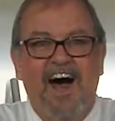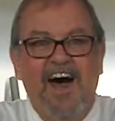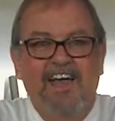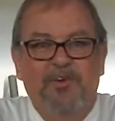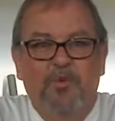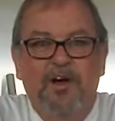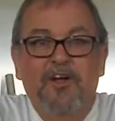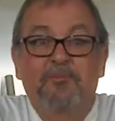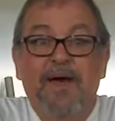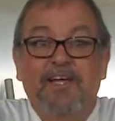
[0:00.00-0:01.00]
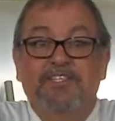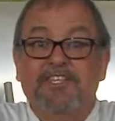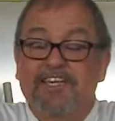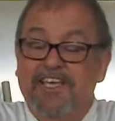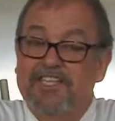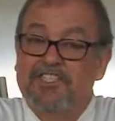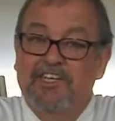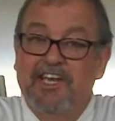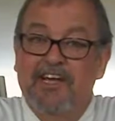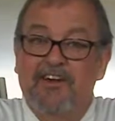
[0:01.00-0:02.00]
Hi, and welcome back to the
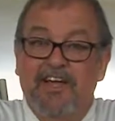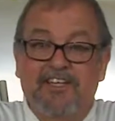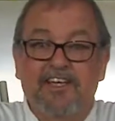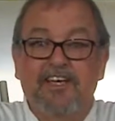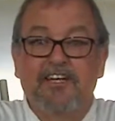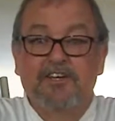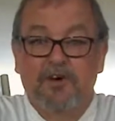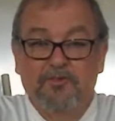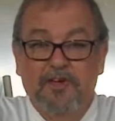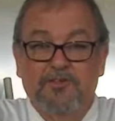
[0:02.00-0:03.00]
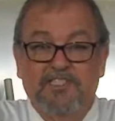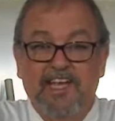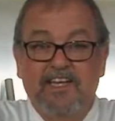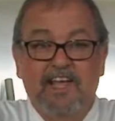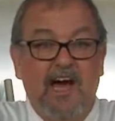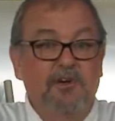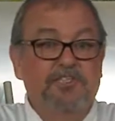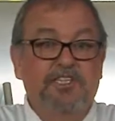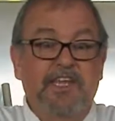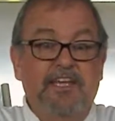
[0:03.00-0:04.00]
kitchen here at Gulf Coast State
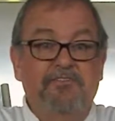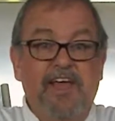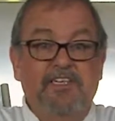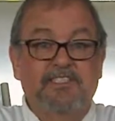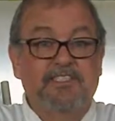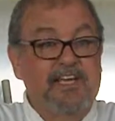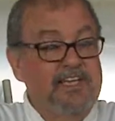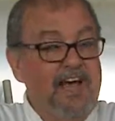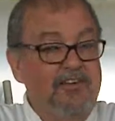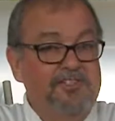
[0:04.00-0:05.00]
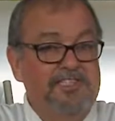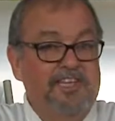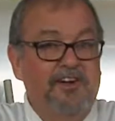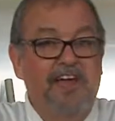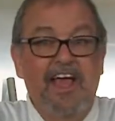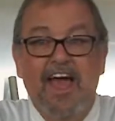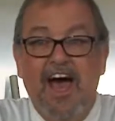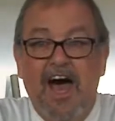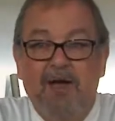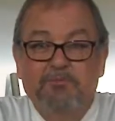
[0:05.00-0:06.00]
College in the Advanced Technology Center.
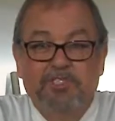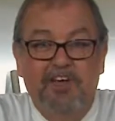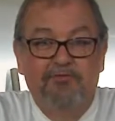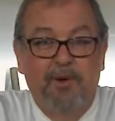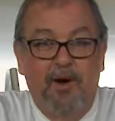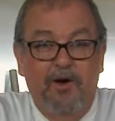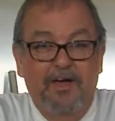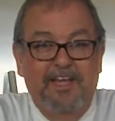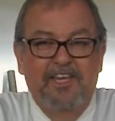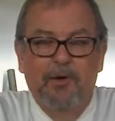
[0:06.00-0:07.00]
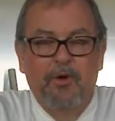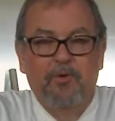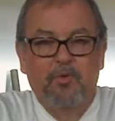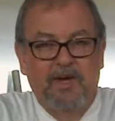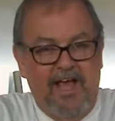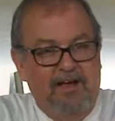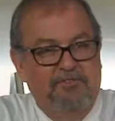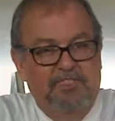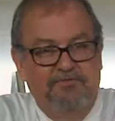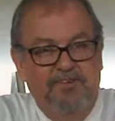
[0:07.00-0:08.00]
I'm Chef Paul, and you know what? We're going to have
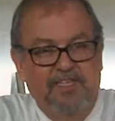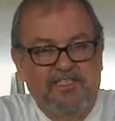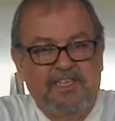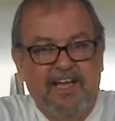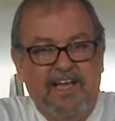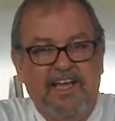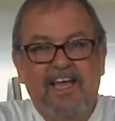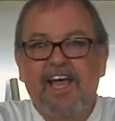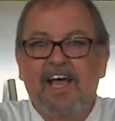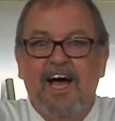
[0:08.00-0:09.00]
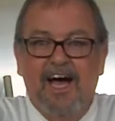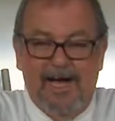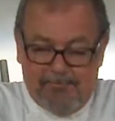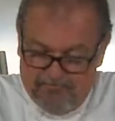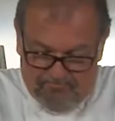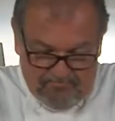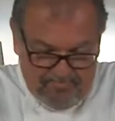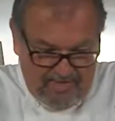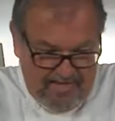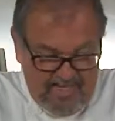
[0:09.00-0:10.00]
some fun today. I
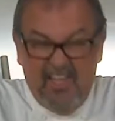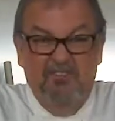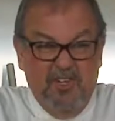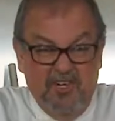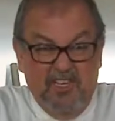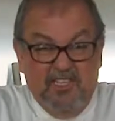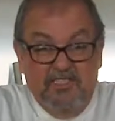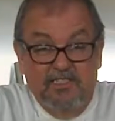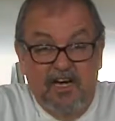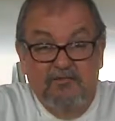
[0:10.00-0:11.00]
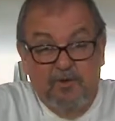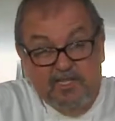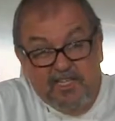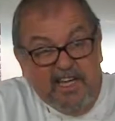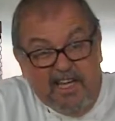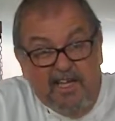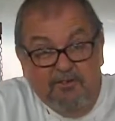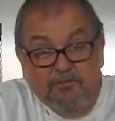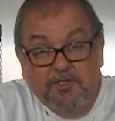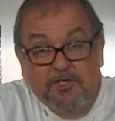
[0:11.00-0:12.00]
love cookies. Unfortunately, I love
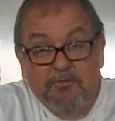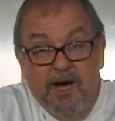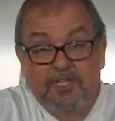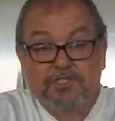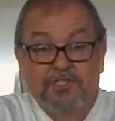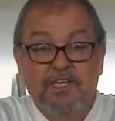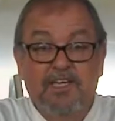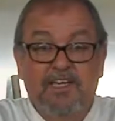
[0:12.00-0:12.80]
them too much.